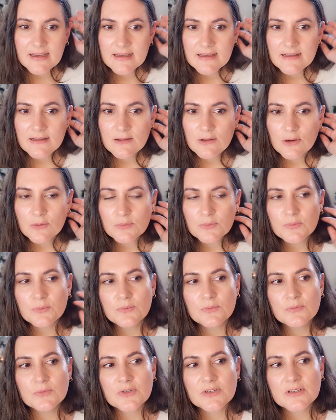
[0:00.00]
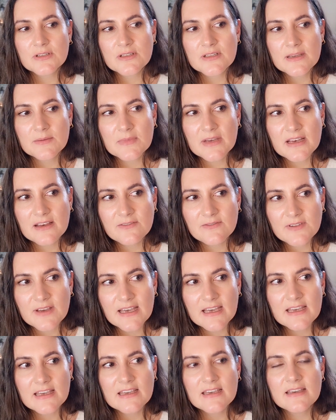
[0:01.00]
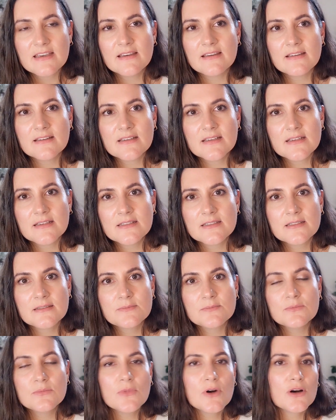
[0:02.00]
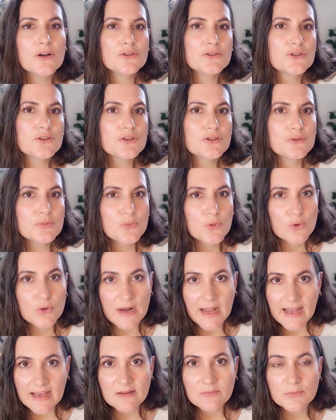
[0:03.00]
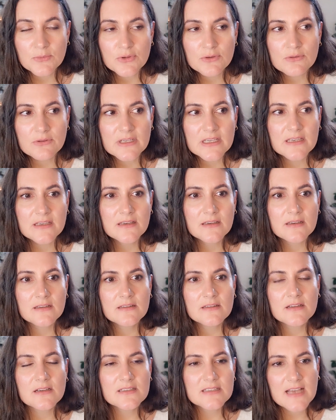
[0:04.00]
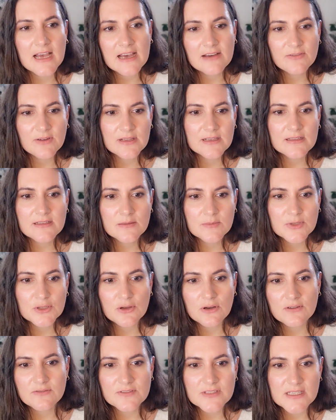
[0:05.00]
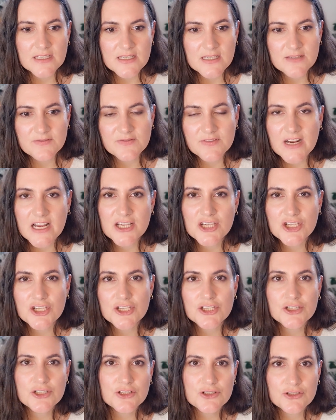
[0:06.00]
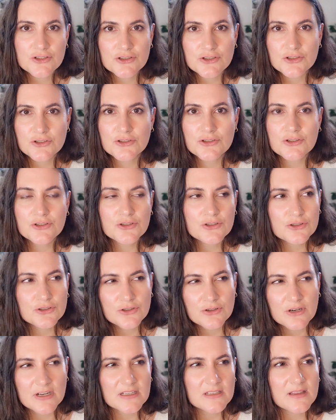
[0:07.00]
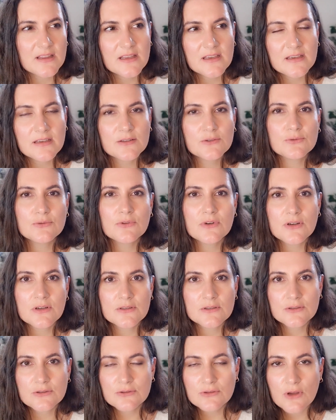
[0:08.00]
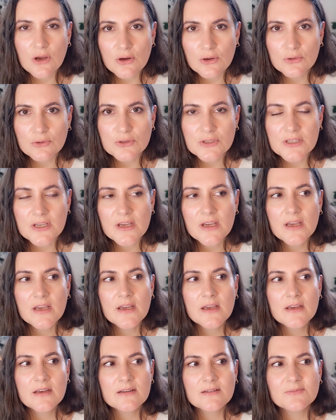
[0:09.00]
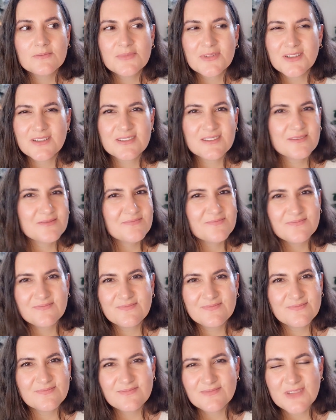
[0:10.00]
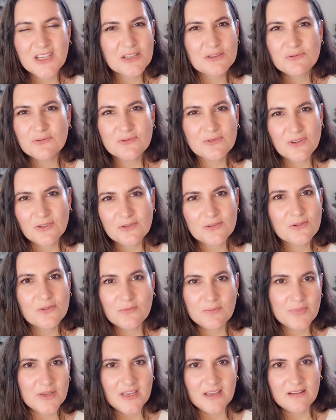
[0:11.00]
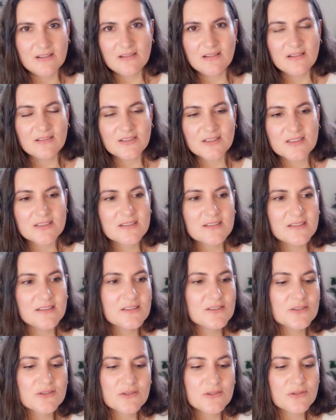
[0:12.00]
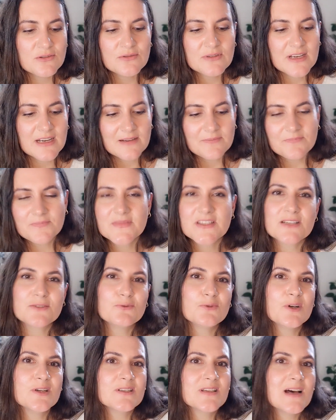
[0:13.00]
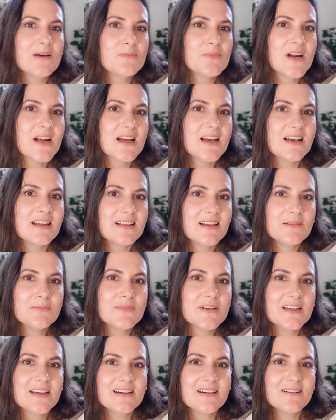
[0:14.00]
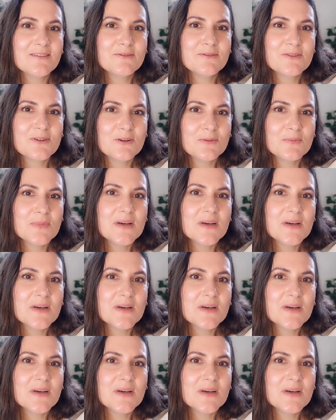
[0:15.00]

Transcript: L'Ombre de Merveille is much more ambery. It does have a little bit of this fresh ginger, I think it was, note, but they do not compare, honestly. So yeah, that was Umbra Calabria from